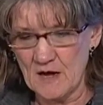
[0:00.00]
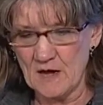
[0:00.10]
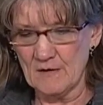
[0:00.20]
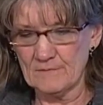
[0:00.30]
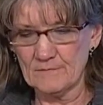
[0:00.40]

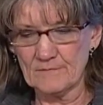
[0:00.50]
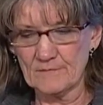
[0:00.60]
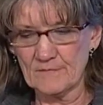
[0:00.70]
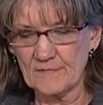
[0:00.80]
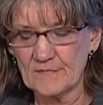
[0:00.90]
Um,
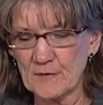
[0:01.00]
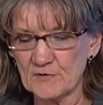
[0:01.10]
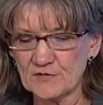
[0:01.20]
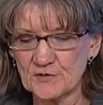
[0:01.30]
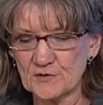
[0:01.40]

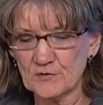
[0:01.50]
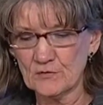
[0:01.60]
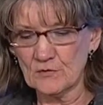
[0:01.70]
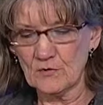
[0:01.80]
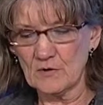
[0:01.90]
number
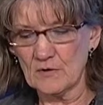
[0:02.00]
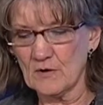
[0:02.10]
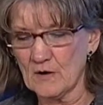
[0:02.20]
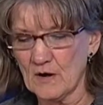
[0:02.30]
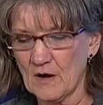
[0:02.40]
two,
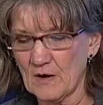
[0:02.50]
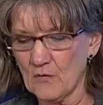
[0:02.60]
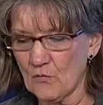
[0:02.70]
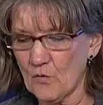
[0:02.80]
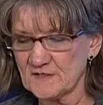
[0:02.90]

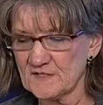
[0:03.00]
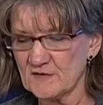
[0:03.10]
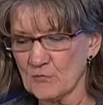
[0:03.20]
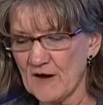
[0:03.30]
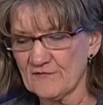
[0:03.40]
uh, what's
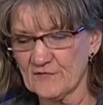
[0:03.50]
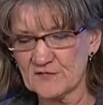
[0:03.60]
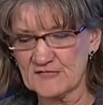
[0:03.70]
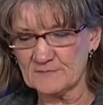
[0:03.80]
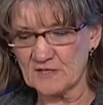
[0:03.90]
the right
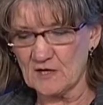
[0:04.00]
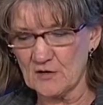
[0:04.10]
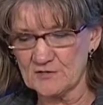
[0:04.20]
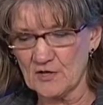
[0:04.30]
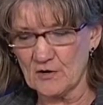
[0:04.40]
first step to
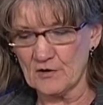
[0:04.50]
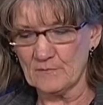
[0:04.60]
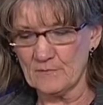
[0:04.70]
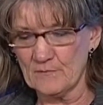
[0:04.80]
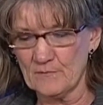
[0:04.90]
close our
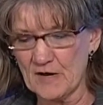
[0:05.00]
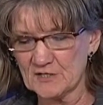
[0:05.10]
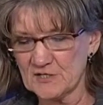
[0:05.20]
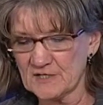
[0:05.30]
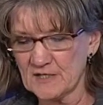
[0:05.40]

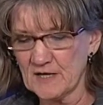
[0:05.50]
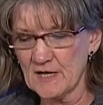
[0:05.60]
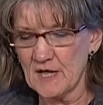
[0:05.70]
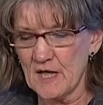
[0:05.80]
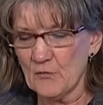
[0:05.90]
budget?
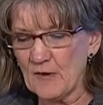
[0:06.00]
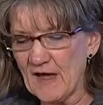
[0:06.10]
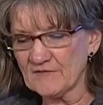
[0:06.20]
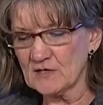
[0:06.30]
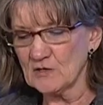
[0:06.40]
We
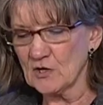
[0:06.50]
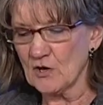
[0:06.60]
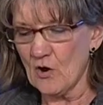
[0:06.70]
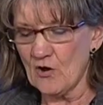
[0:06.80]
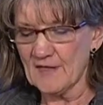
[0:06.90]
have to look
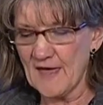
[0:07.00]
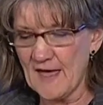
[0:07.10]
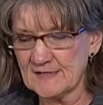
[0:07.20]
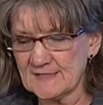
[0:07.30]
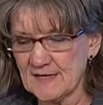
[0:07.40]
at all the
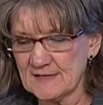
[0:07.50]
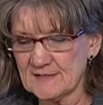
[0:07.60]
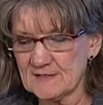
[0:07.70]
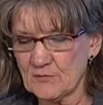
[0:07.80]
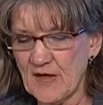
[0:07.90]

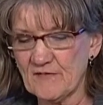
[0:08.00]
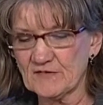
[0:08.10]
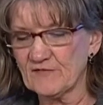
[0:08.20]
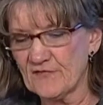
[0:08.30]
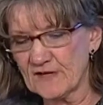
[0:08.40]
assets. We have
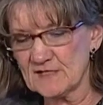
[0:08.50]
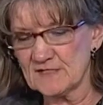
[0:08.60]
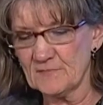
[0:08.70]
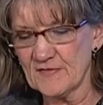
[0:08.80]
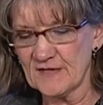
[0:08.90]
to fix
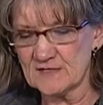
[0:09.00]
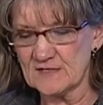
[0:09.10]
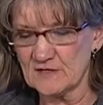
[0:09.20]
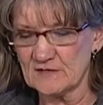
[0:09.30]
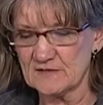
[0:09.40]
some things
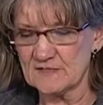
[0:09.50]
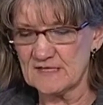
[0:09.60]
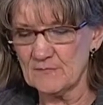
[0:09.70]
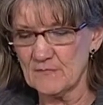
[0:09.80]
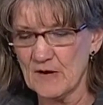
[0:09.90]
that
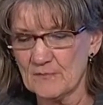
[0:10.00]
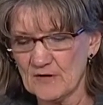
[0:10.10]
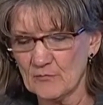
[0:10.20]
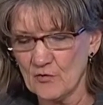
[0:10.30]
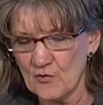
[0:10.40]
seem
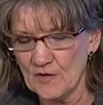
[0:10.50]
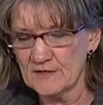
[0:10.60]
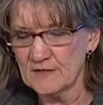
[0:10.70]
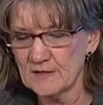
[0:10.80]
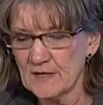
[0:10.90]
appear
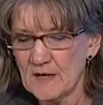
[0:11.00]
broken.